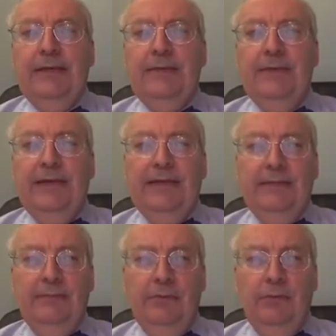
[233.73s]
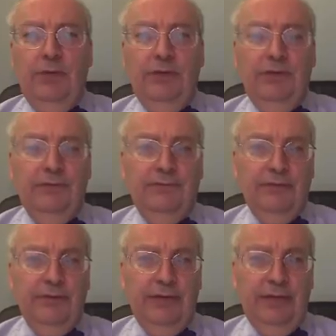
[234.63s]
They are well known for
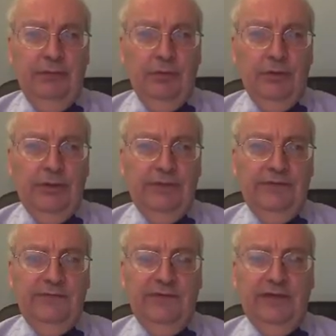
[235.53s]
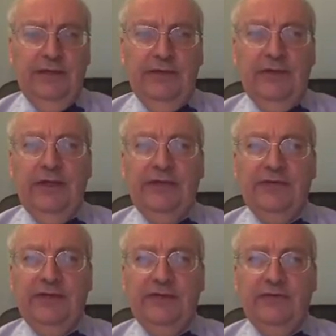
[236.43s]
their hemorrhoids, and the
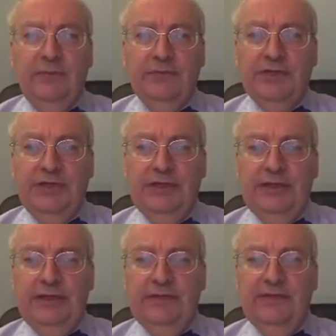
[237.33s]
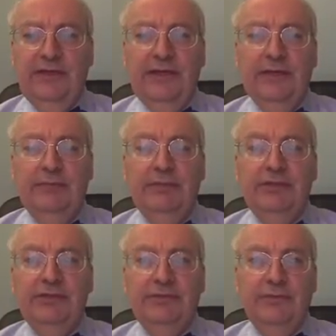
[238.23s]
classic description is like a
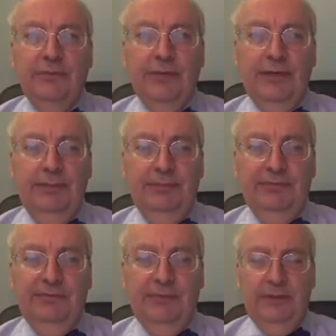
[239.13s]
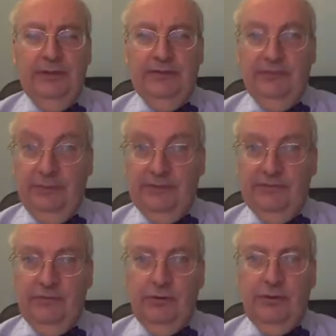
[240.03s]
bunch of grapes. So
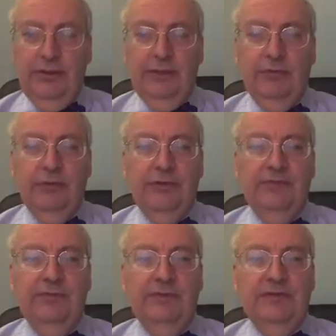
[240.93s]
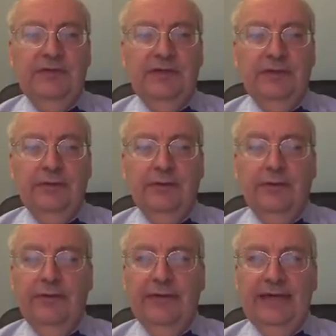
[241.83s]
external hemorrhoids in particular,
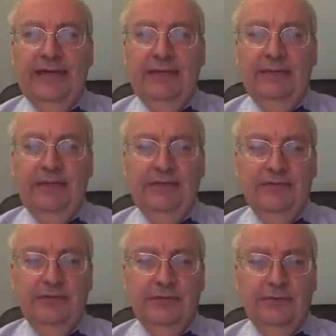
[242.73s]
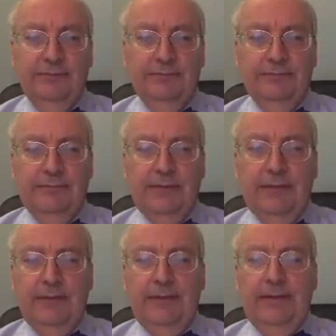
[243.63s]
although they can be internal.
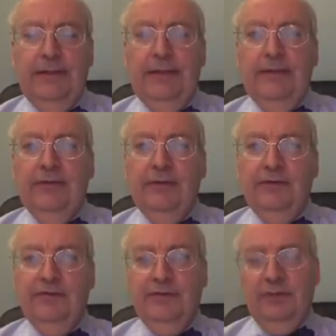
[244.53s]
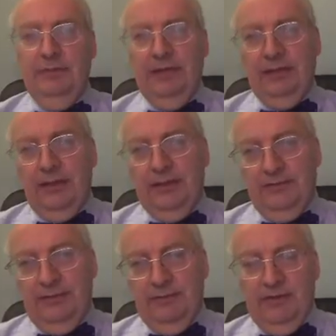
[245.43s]
There also can be a lot of
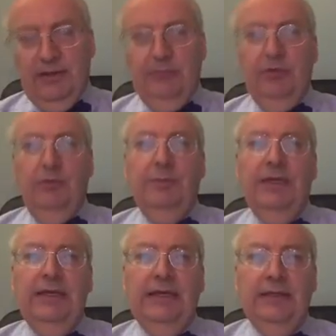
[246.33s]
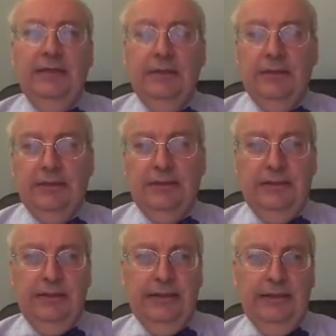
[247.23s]
abdominal pain,
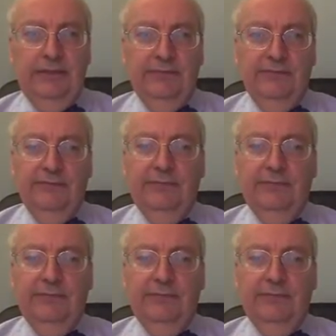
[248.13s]
colitis,